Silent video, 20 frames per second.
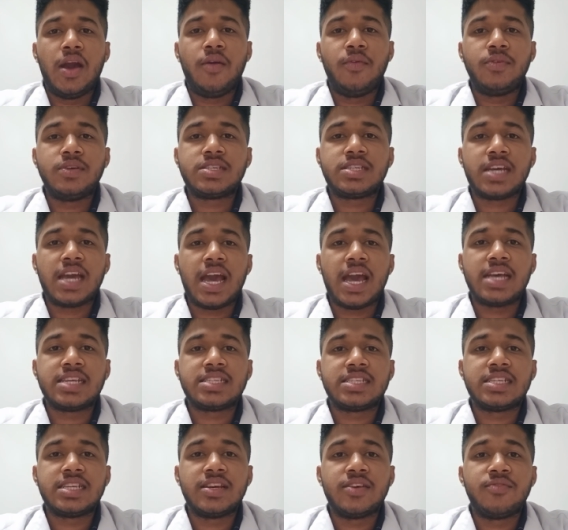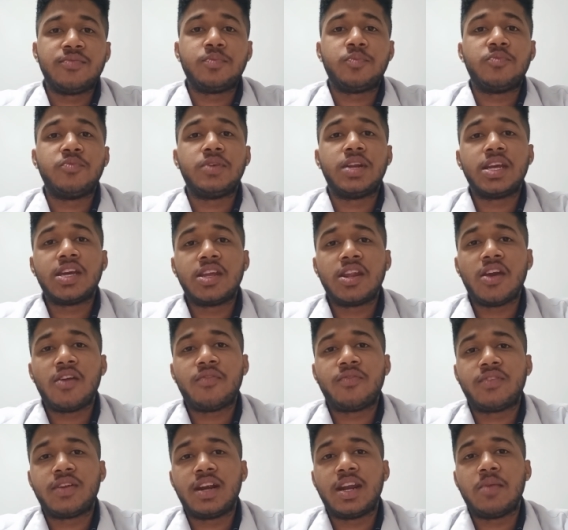which has degree of
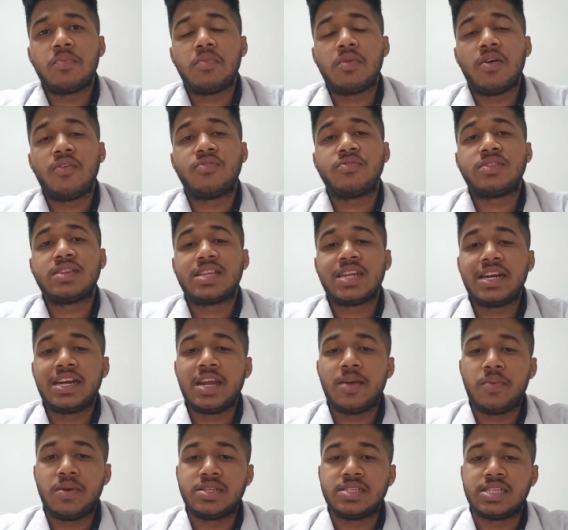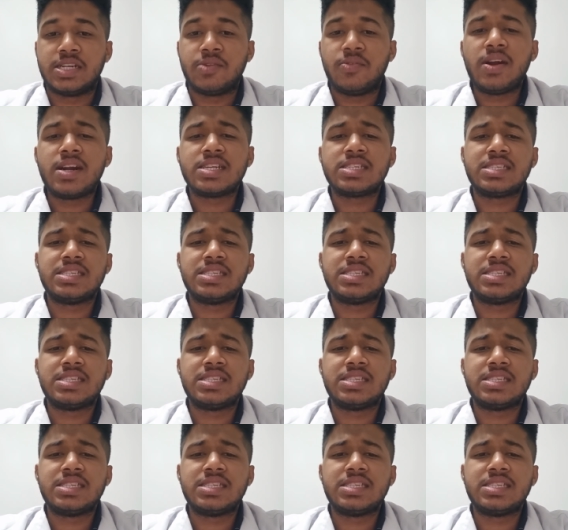freedom of three dimensions. What is